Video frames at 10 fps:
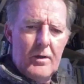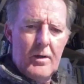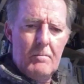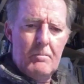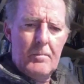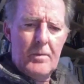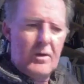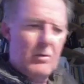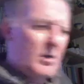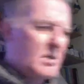I'm
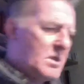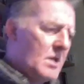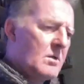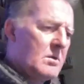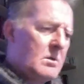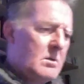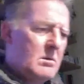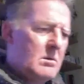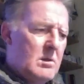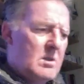right in saying that
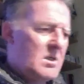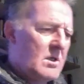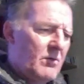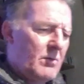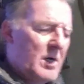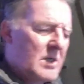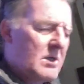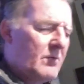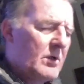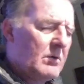six of the past
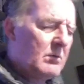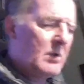seven